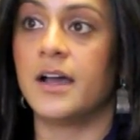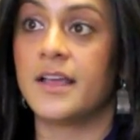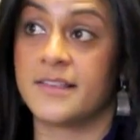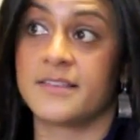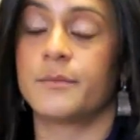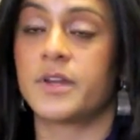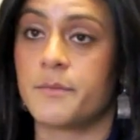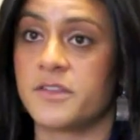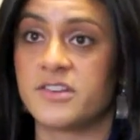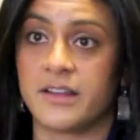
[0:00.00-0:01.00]
is
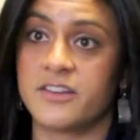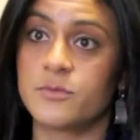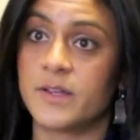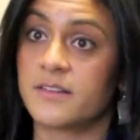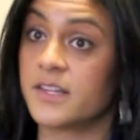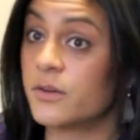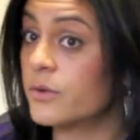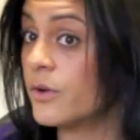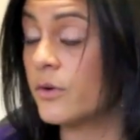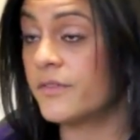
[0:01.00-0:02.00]
sometimes a challenge, because they
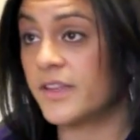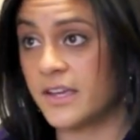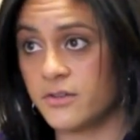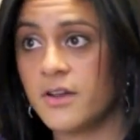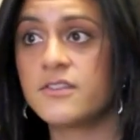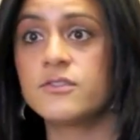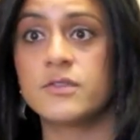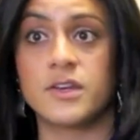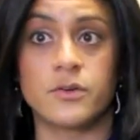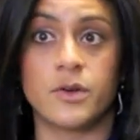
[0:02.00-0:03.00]
don't know if they can trust you,
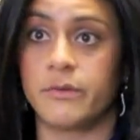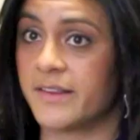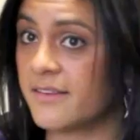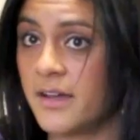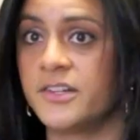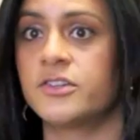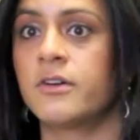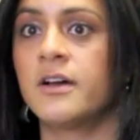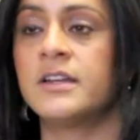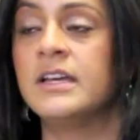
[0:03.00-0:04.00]
they don't know what side you're
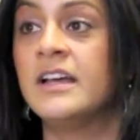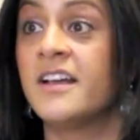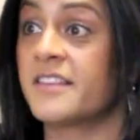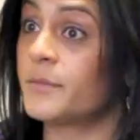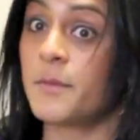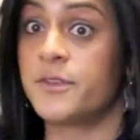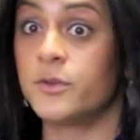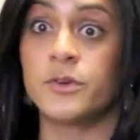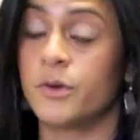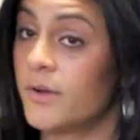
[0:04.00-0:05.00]
on, sometimes
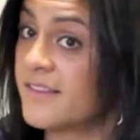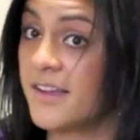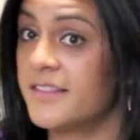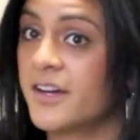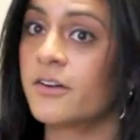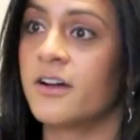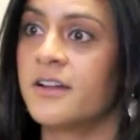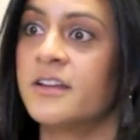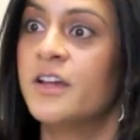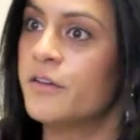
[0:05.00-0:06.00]
you don't know what side they're on.